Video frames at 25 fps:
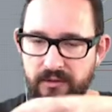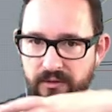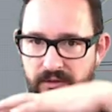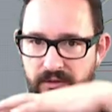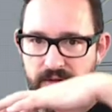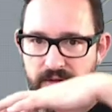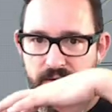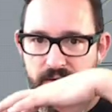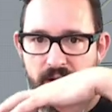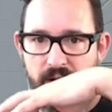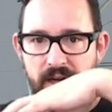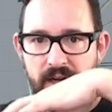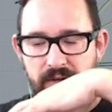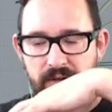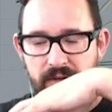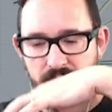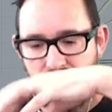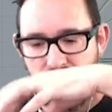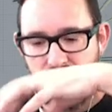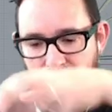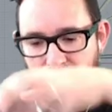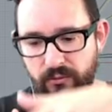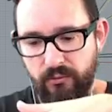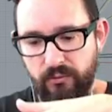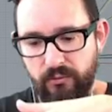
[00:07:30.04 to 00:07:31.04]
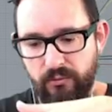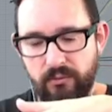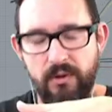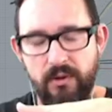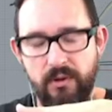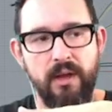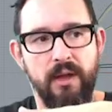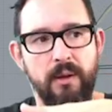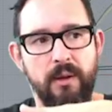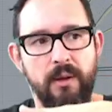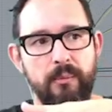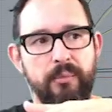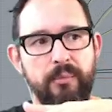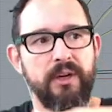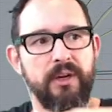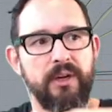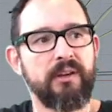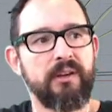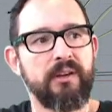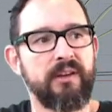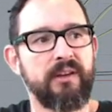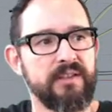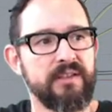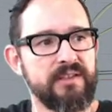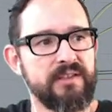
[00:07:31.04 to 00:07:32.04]
tried to
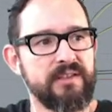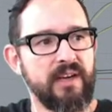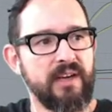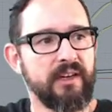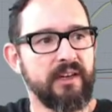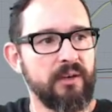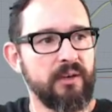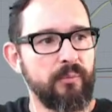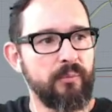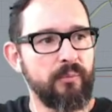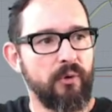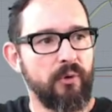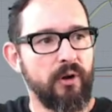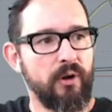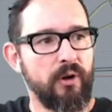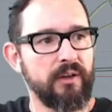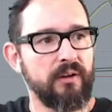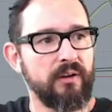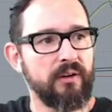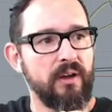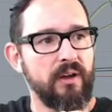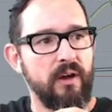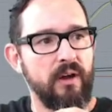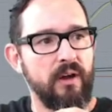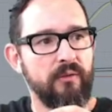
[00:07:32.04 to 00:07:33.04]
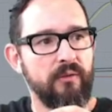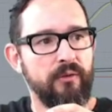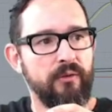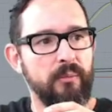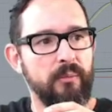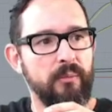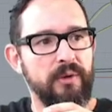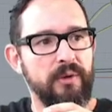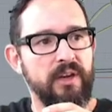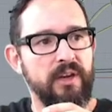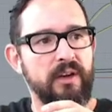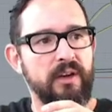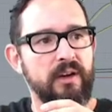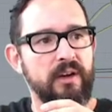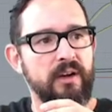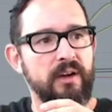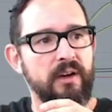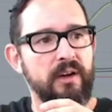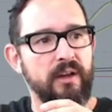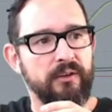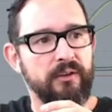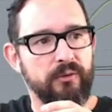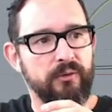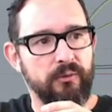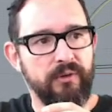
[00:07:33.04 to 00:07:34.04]
bring the starting point from here
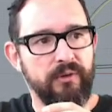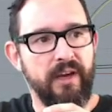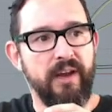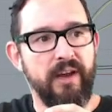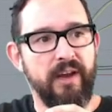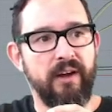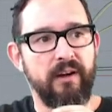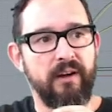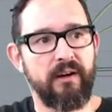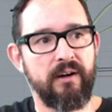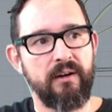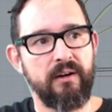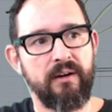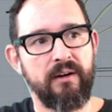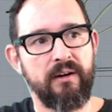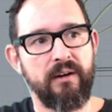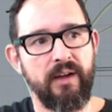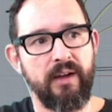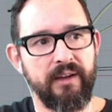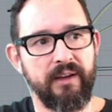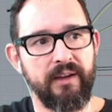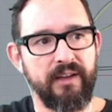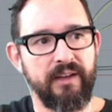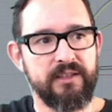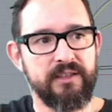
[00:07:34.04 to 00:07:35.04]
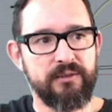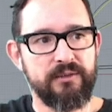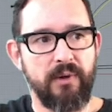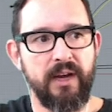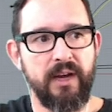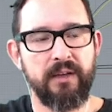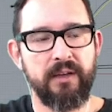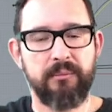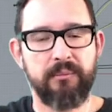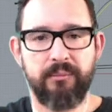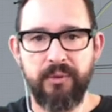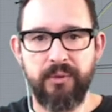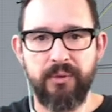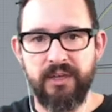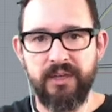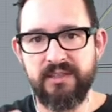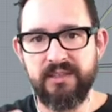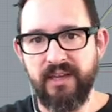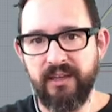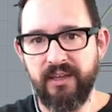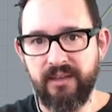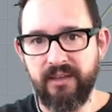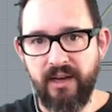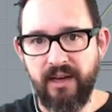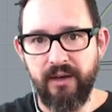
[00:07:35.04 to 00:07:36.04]
to there, and that's why it brings
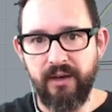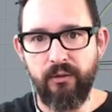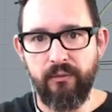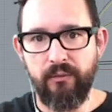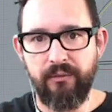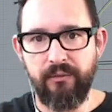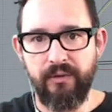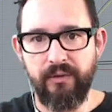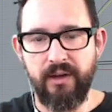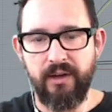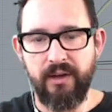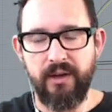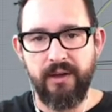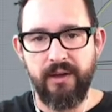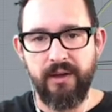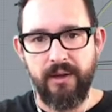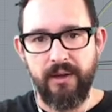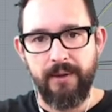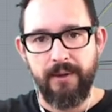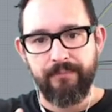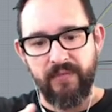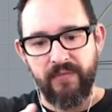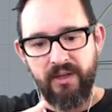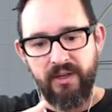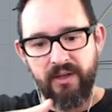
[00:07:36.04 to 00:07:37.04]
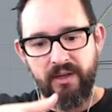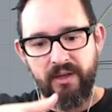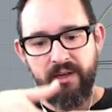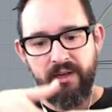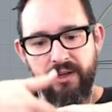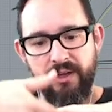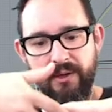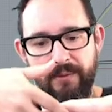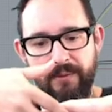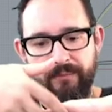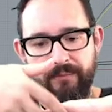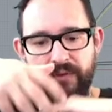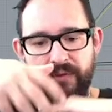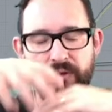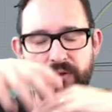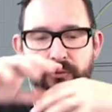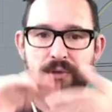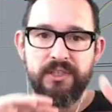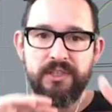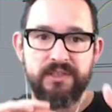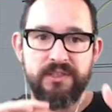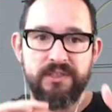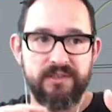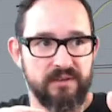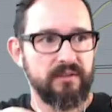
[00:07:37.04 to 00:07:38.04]
that kind of
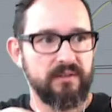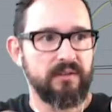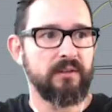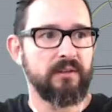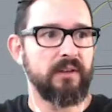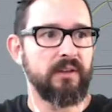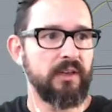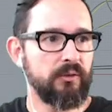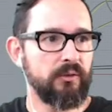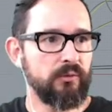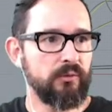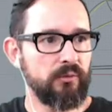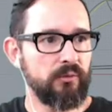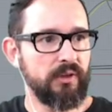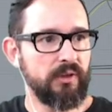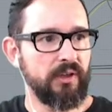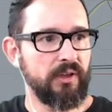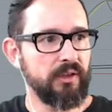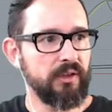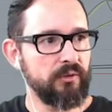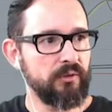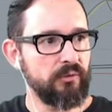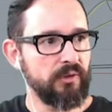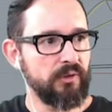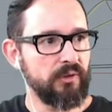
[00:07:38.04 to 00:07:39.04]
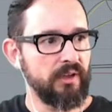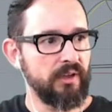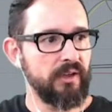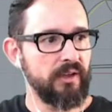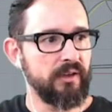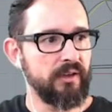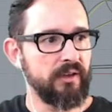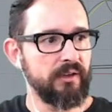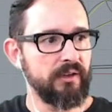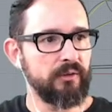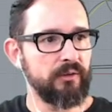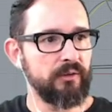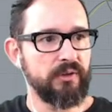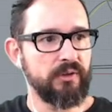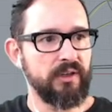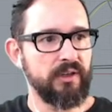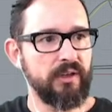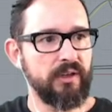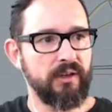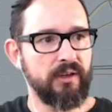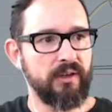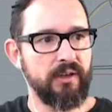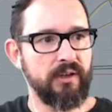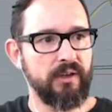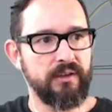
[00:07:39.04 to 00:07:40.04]
twist into
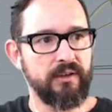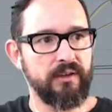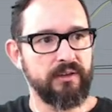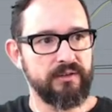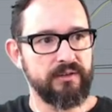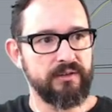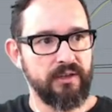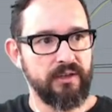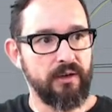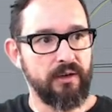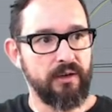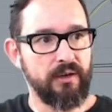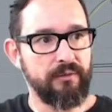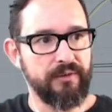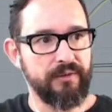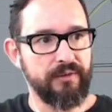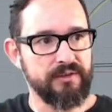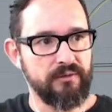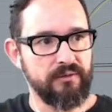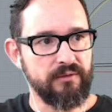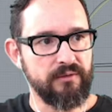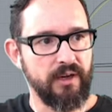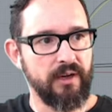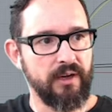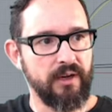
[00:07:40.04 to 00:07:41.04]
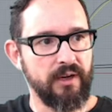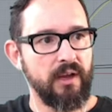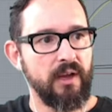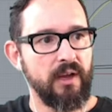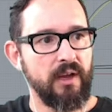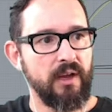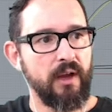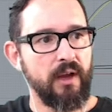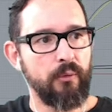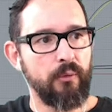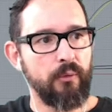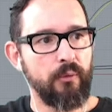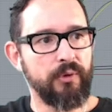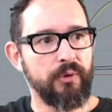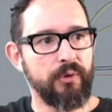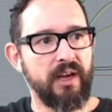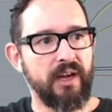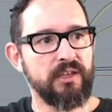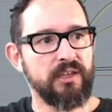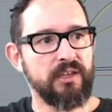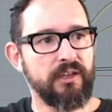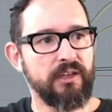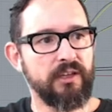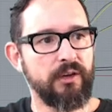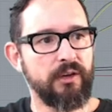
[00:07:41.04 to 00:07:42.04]
the surface, right? We can
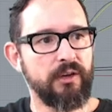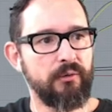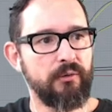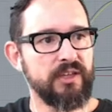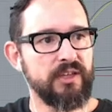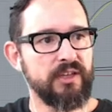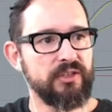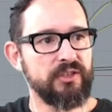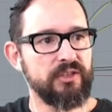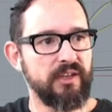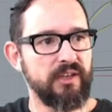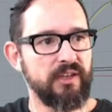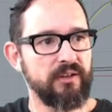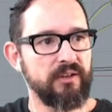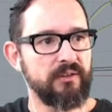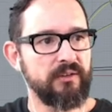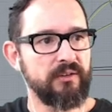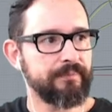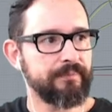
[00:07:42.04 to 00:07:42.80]
actually arrange that,